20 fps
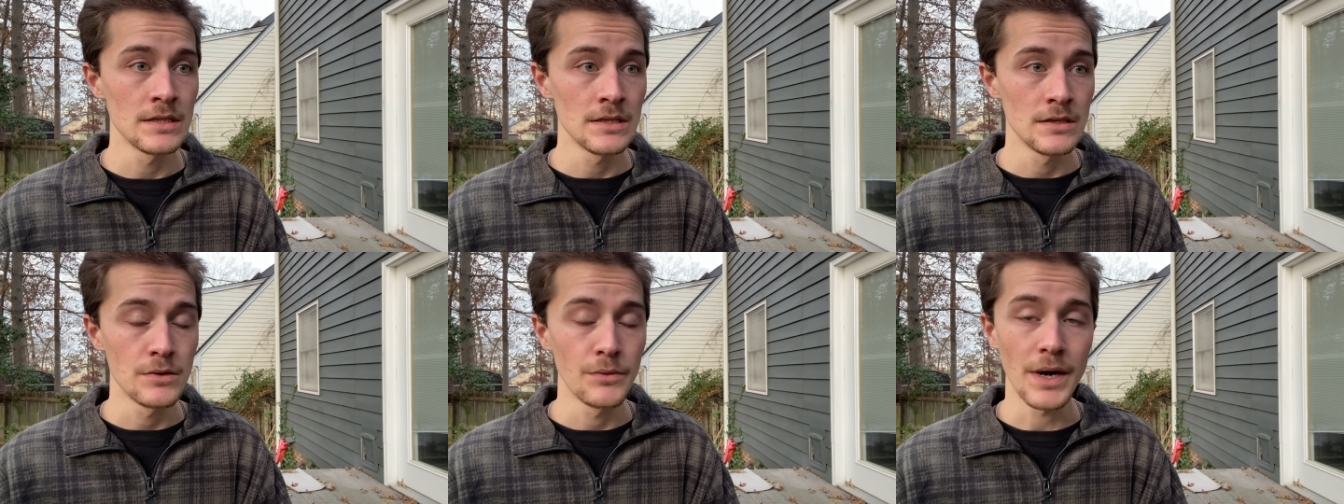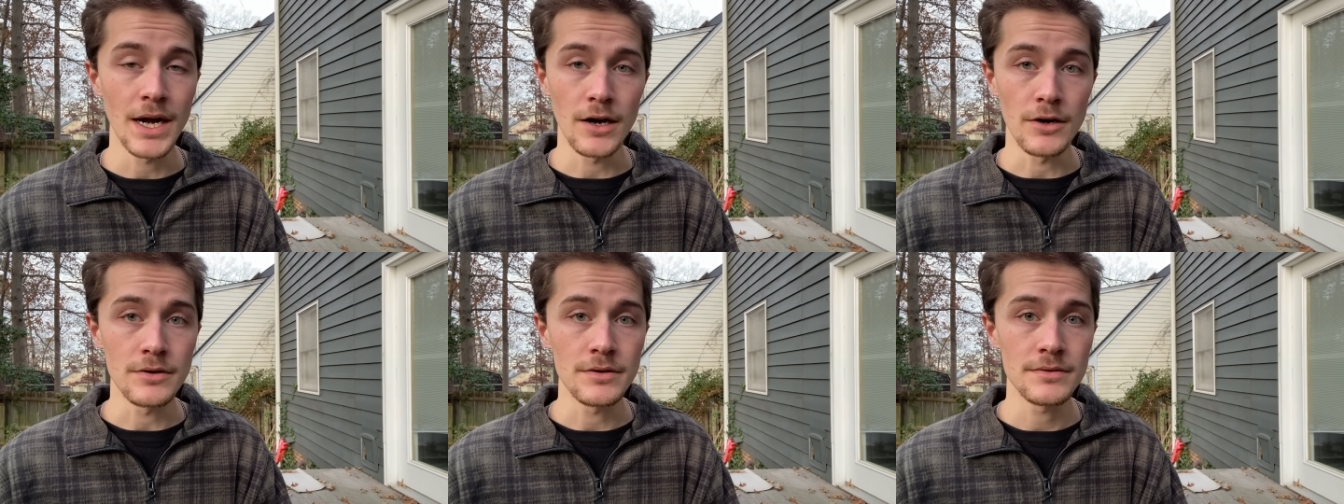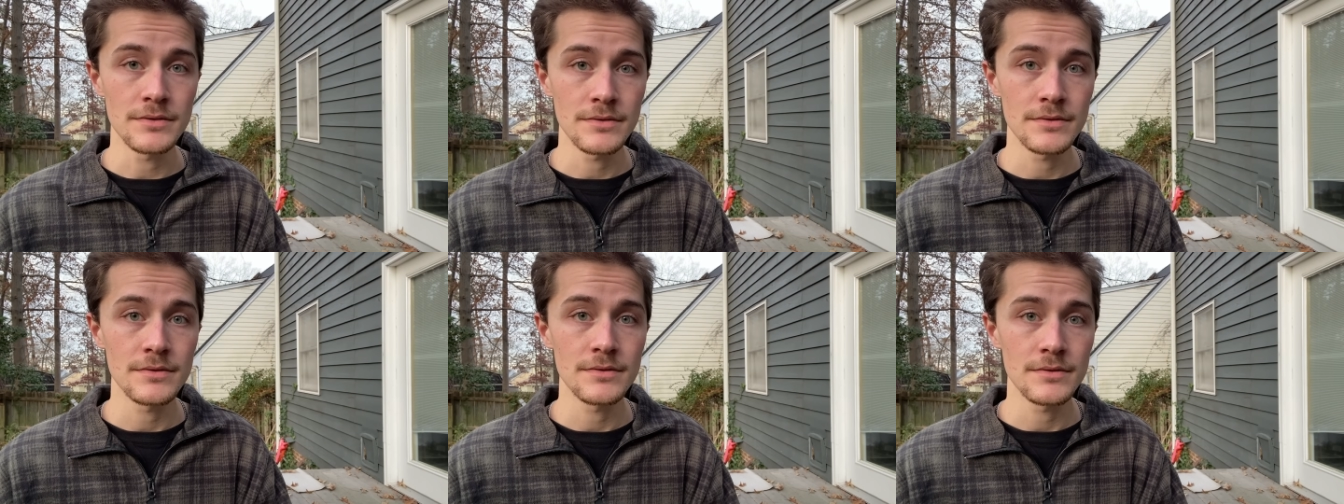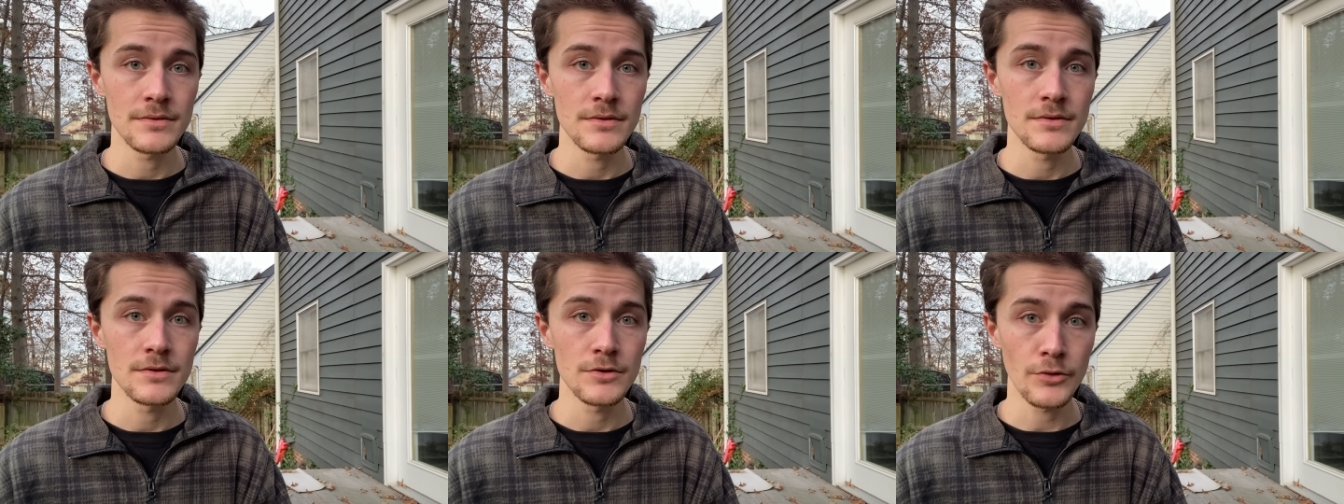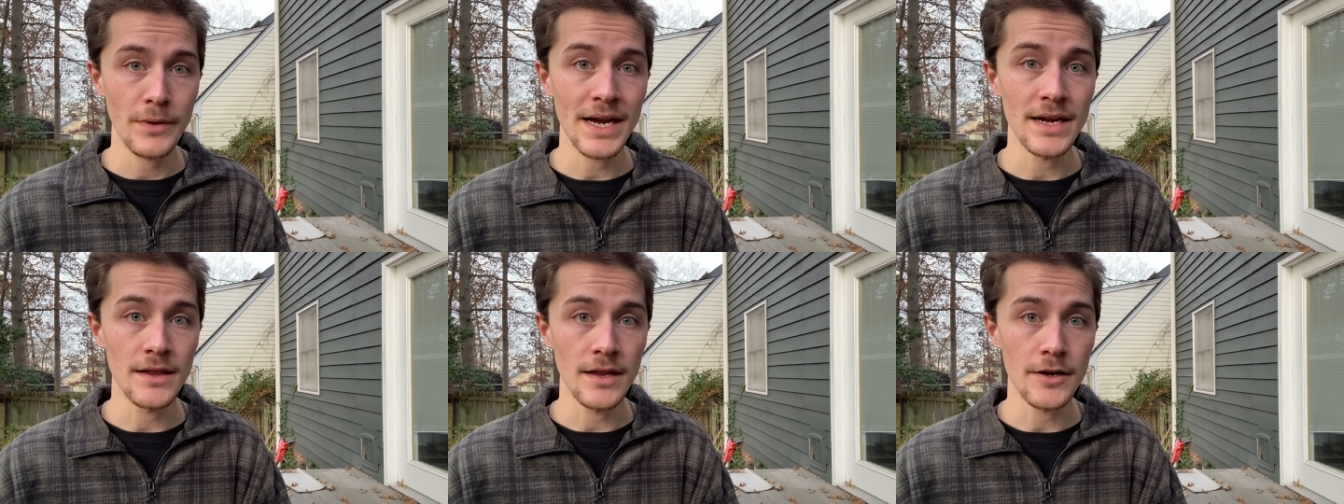well,
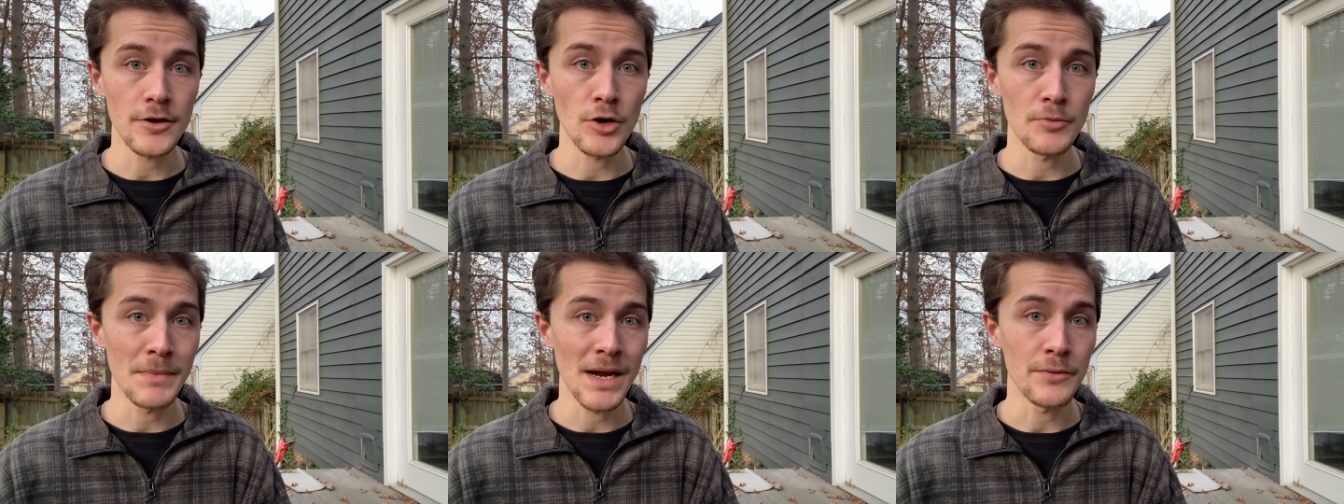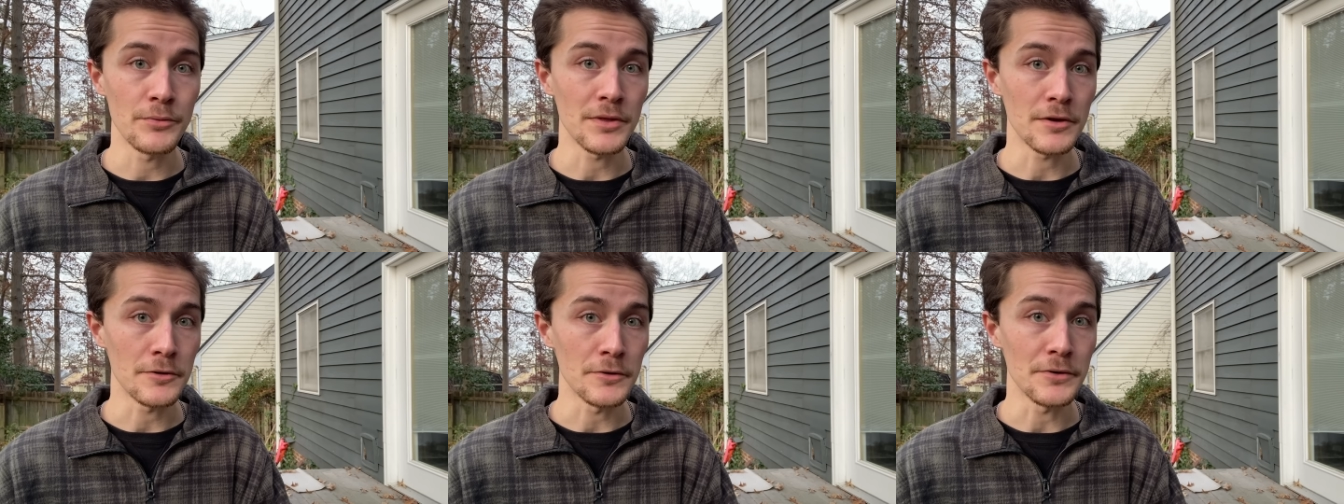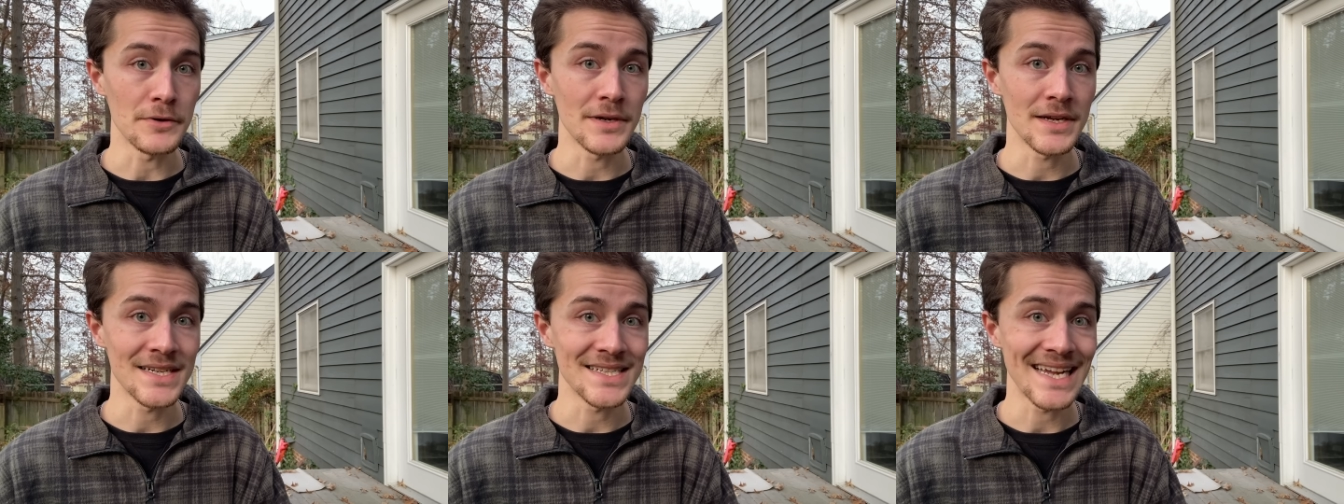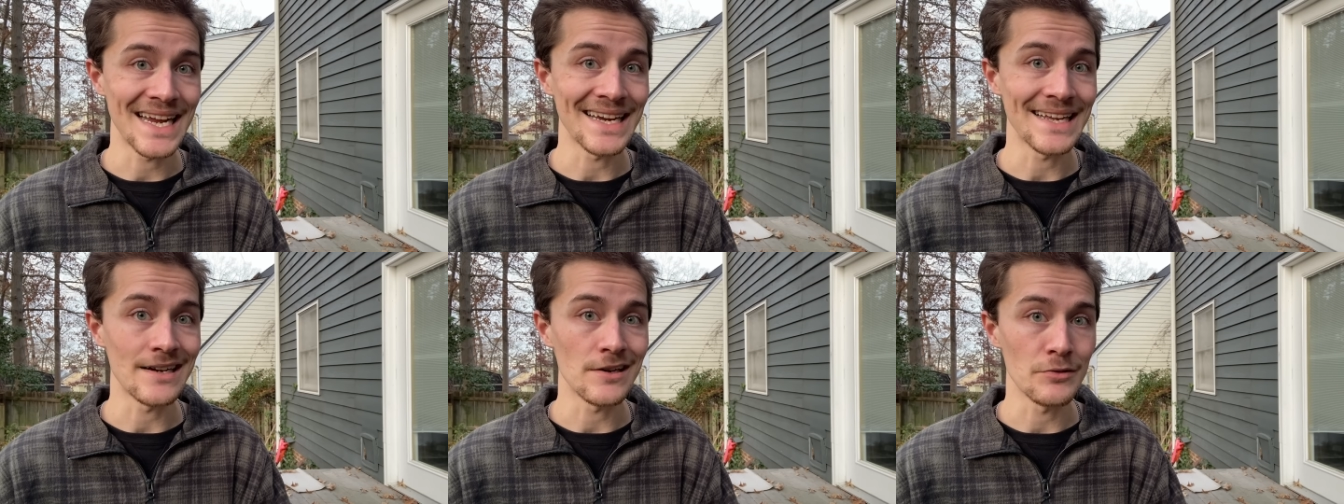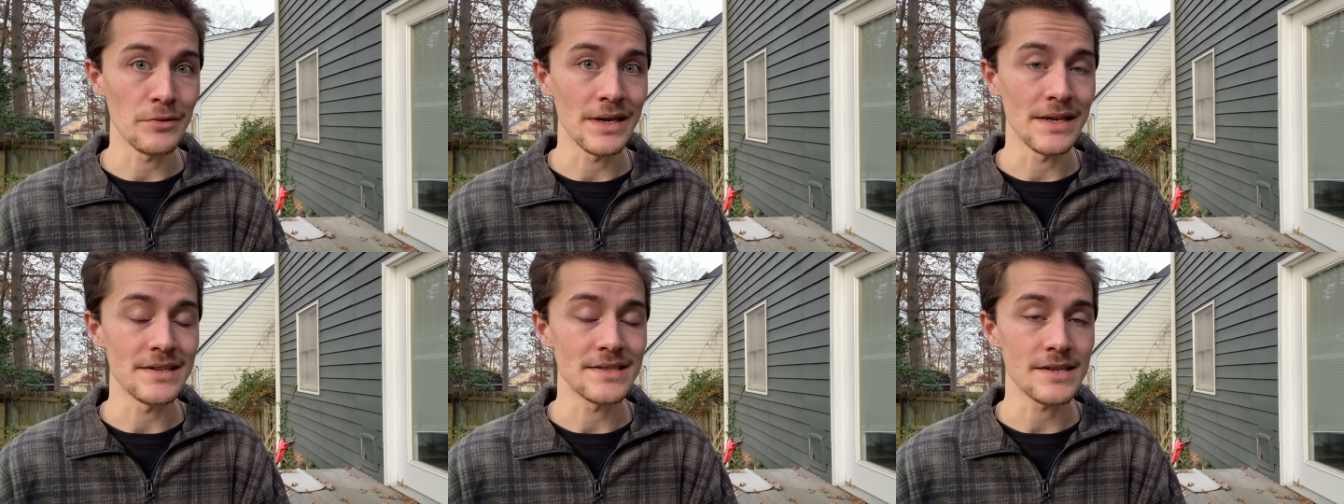grain liquor made with gluten-containing
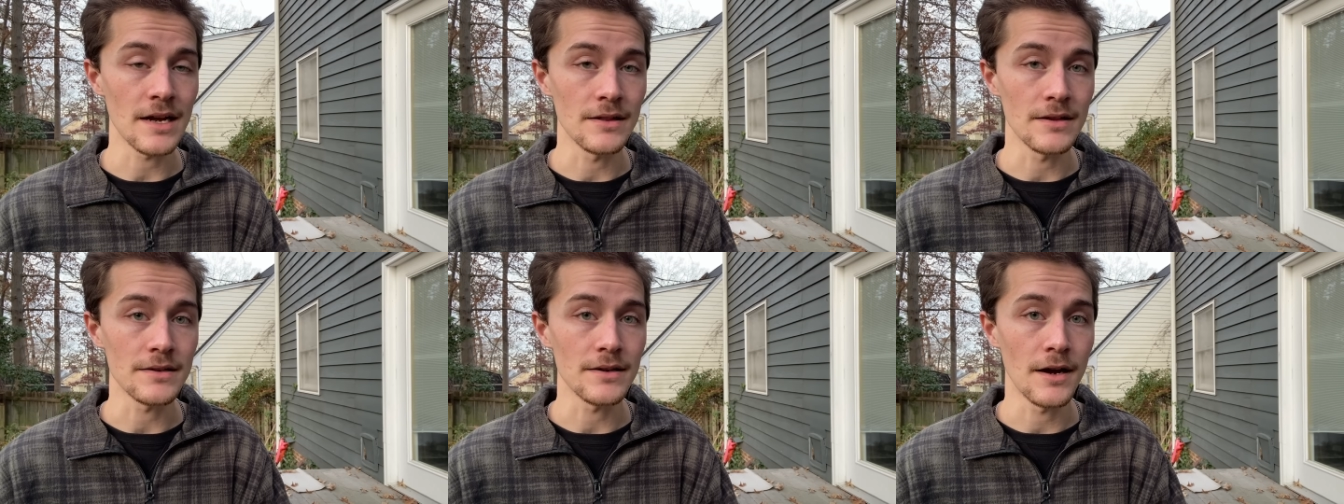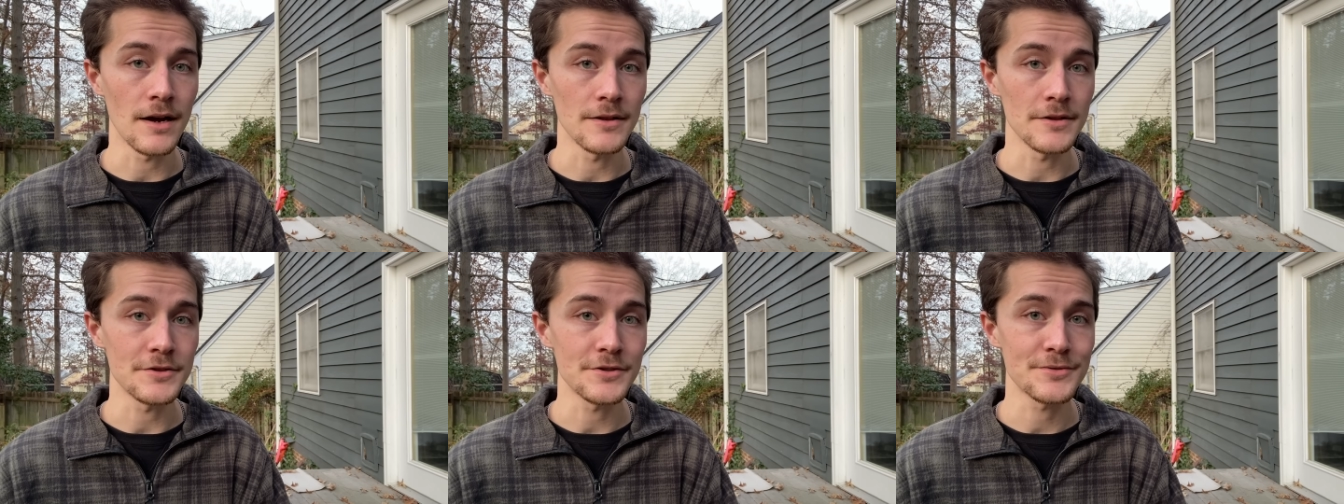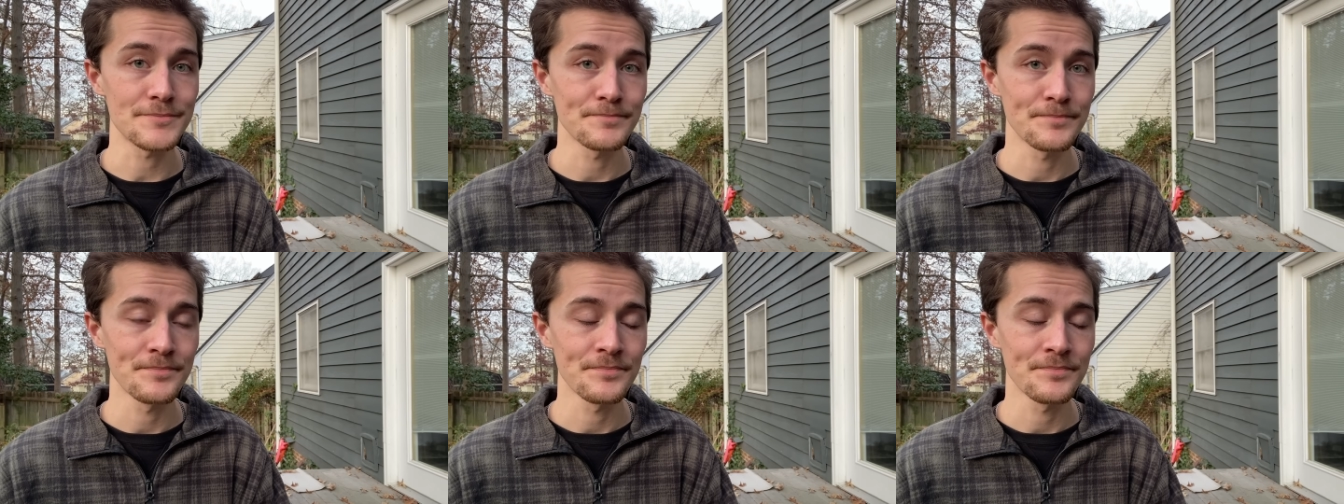ingredients, I'll acknowledge.